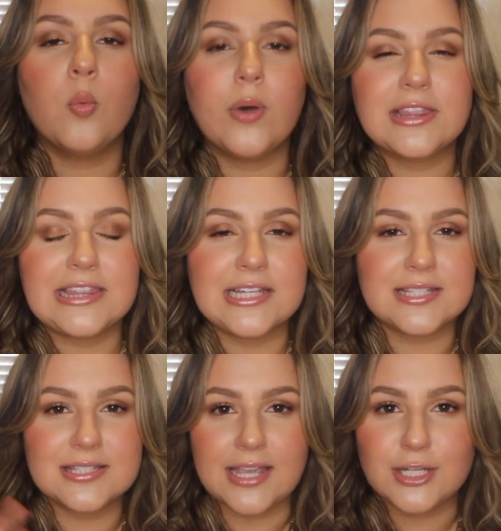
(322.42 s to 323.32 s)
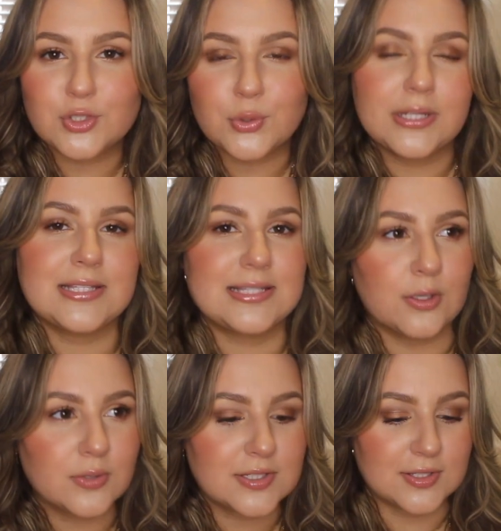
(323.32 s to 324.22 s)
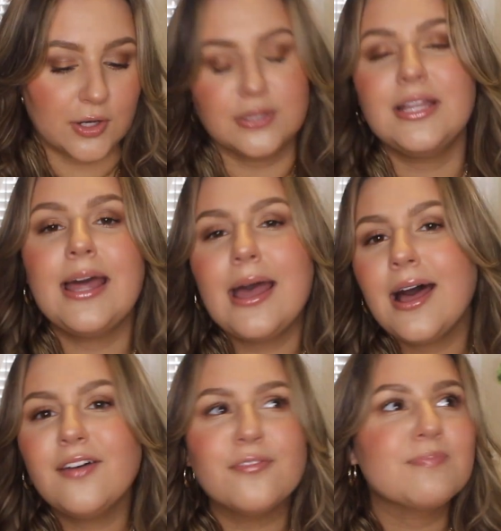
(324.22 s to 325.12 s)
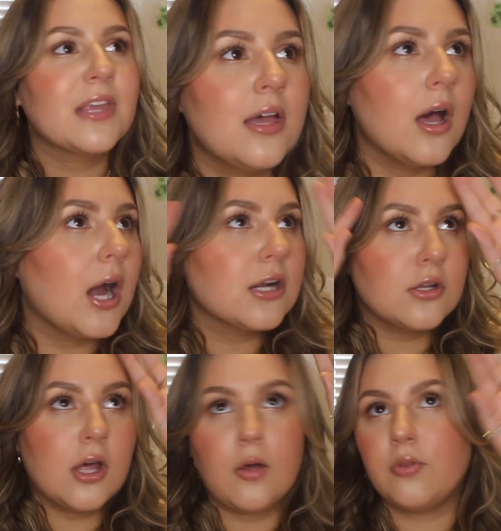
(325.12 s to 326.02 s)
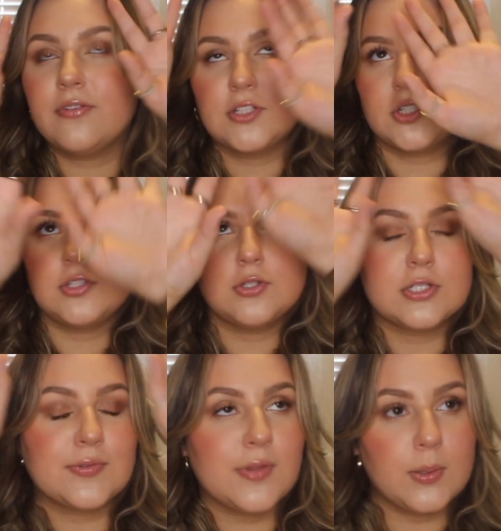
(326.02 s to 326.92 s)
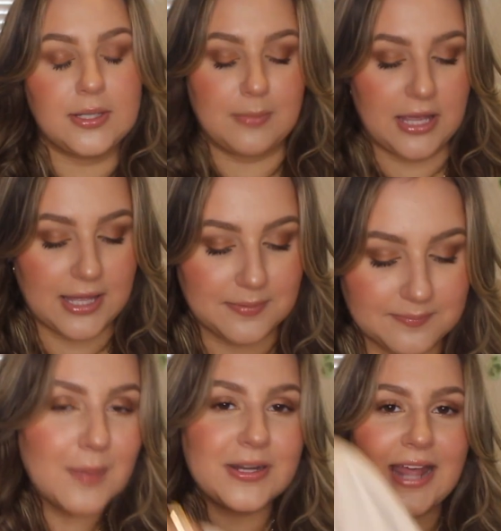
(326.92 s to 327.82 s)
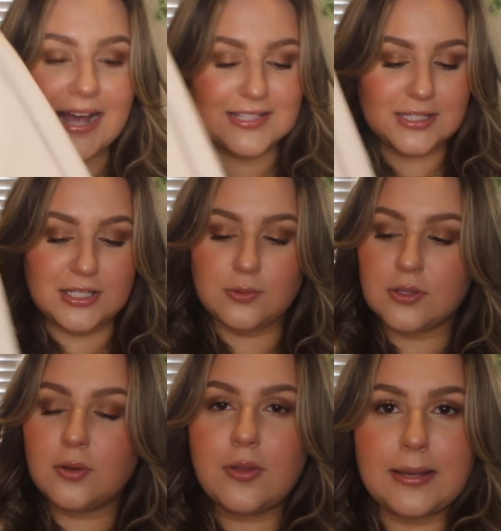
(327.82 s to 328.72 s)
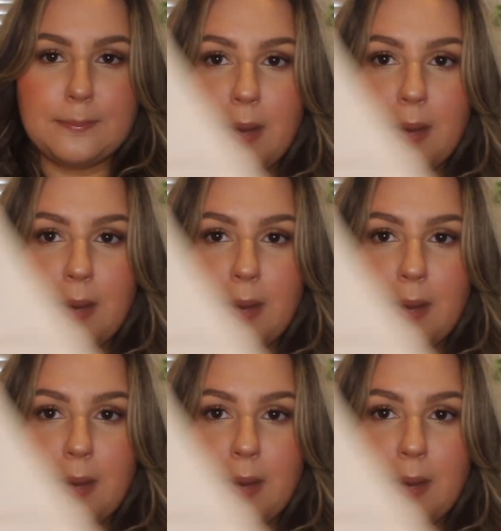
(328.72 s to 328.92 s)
with this sage green silk skirt that I have. I don't know, the visions are just floating in my head. But it has a cute little like